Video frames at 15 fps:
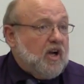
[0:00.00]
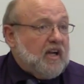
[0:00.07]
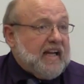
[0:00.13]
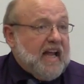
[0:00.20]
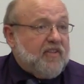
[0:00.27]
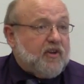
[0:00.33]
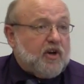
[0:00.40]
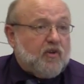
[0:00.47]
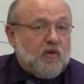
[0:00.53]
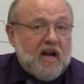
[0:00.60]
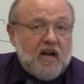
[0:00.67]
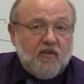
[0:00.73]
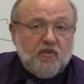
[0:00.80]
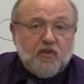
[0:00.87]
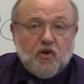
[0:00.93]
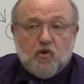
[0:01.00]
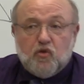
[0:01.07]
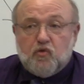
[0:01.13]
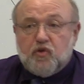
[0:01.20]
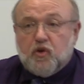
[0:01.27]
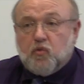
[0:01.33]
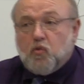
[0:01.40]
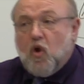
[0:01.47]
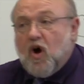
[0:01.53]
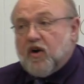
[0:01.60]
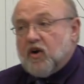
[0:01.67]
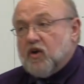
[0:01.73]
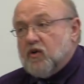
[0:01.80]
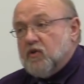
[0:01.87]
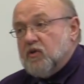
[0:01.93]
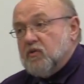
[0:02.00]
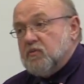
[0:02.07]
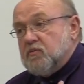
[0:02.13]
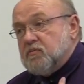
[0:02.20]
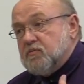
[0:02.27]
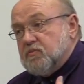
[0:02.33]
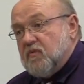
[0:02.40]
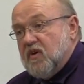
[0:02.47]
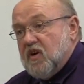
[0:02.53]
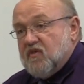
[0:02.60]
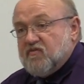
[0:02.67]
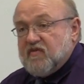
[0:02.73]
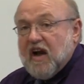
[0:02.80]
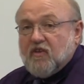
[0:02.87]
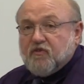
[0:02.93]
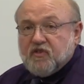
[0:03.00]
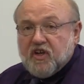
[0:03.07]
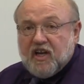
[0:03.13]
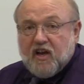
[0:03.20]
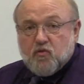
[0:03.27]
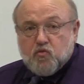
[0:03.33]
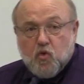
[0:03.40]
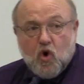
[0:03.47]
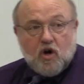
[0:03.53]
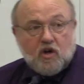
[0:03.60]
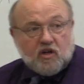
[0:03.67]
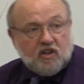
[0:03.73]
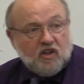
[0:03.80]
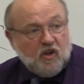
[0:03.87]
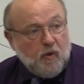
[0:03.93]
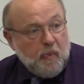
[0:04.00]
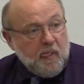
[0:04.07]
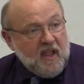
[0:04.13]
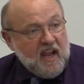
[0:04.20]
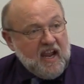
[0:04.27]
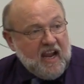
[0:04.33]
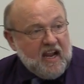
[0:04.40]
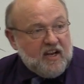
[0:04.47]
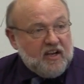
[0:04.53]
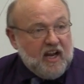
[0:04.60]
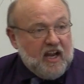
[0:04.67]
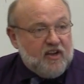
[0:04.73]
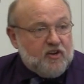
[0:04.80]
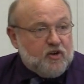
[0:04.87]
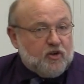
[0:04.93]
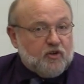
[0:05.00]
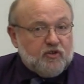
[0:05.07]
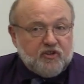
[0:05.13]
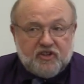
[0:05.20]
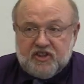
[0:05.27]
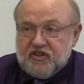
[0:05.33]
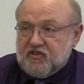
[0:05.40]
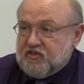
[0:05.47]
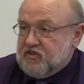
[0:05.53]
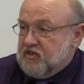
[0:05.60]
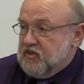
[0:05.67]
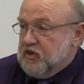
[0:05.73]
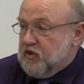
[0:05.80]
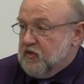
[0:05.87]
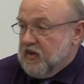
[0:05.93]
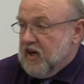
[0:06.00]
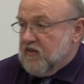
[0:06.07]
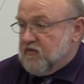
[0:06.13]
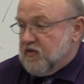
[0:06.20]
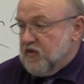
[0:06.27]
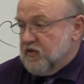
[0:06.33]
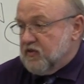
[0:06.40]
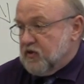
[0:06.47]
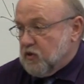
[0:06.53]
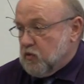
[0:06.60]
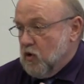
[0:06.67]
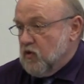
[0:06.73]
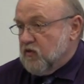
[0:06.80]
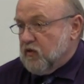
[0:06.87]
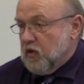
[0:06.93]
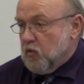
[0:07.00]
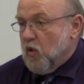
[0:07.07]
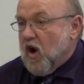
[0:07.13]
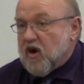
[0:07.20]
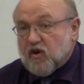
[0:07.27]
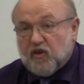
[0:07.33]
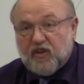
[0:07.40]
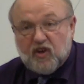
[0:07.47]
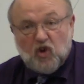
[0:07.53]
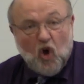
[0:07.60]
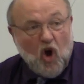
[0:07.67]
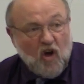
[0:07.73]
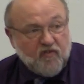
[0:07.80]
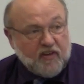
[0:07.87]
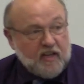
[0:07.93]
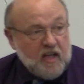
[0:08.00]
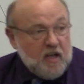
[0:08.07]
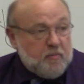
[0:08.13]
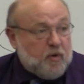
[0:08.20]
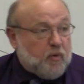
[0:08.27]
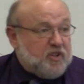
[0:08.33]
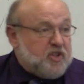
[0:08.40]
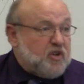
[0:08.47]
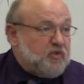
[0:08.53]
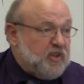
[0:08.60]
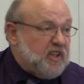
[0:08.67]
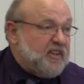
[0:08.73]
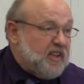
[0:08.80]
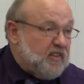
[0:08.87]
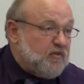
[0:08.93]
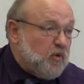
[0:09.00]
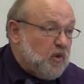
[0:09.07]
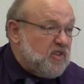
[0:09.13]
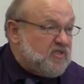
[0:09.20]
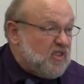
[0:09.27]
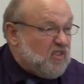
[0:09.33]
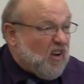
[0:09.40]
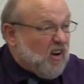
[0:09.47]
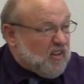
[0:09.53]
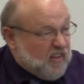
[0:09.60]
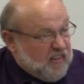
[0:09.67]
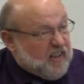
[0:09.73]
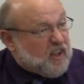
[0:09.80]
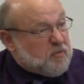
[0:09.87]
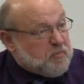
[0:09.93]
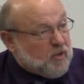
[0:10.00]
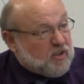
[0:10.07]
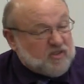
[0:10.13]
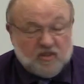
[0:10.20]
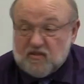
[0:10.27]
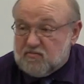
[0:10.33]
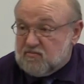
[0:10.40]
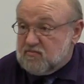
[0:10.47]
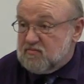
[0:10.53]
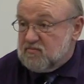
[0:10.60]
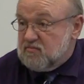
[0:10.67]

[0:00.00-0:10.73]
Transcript: the water fountain at work. And you're there for the quote, the water or the coffee, but what you're really there for is to talk to the other person.